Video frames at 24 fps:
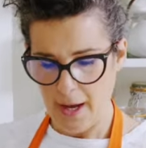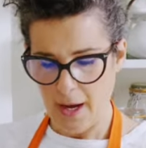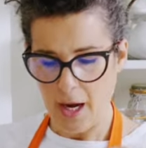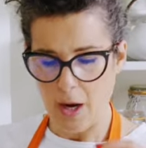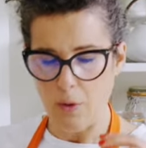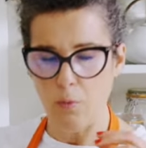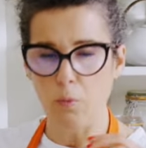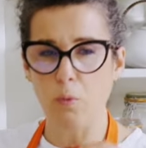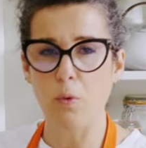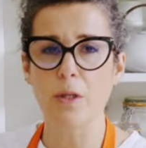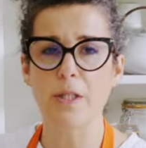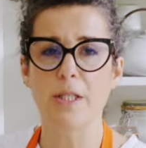I
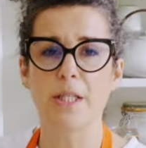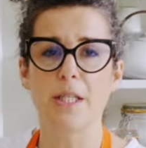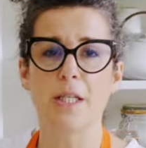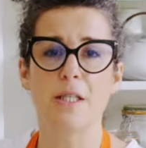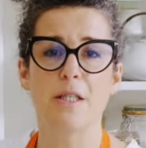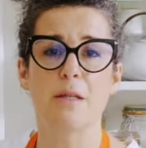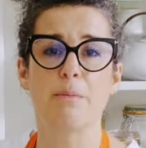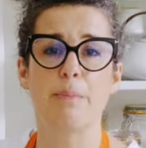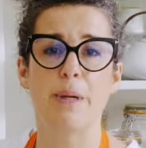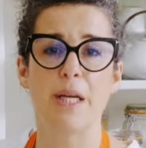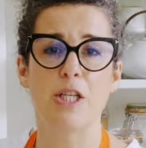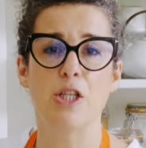want it
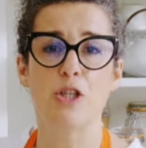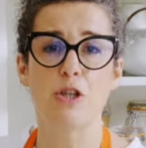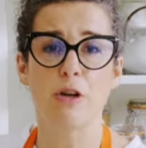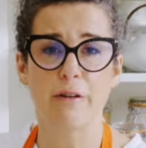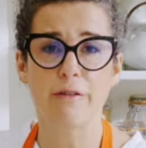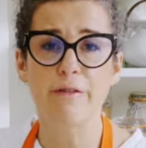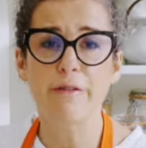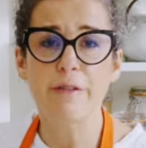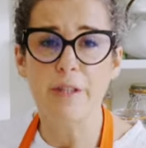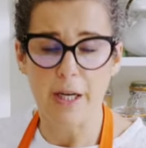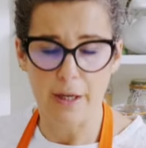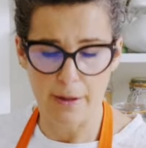to be
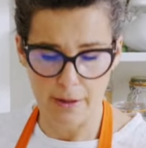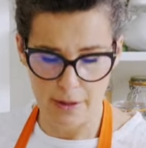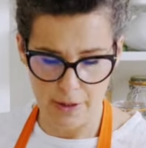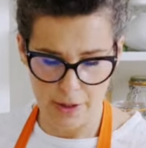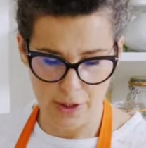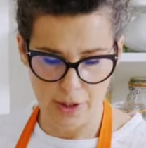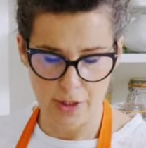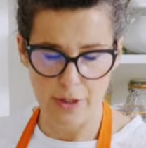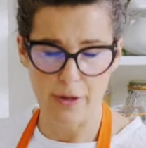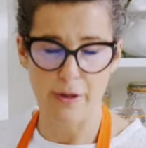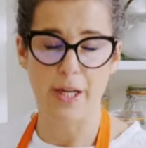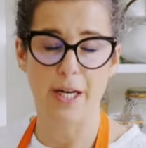softer
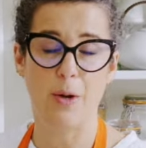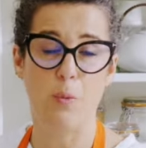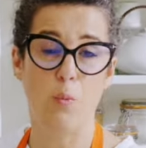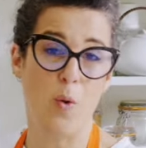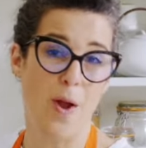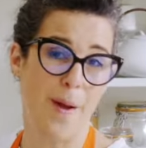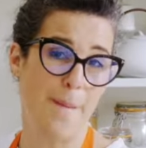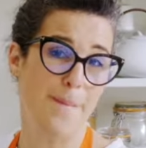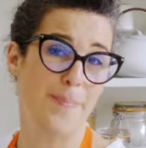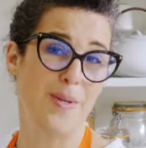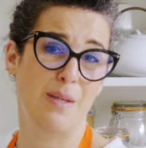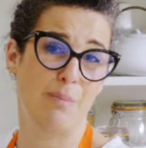so that it
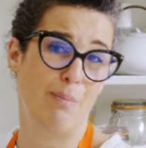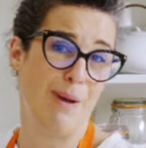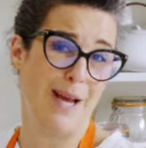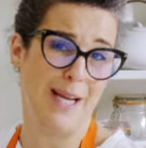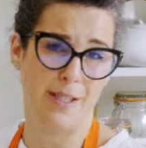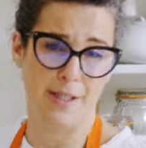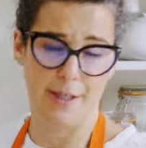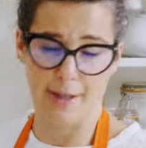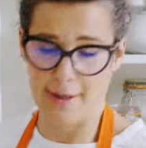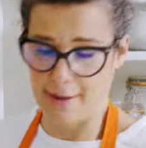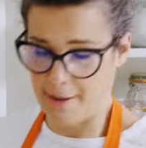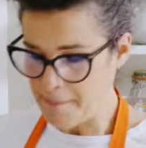whips
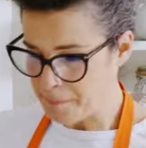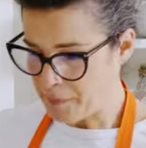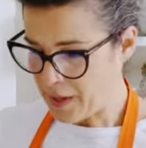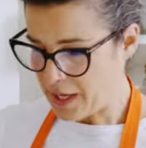better.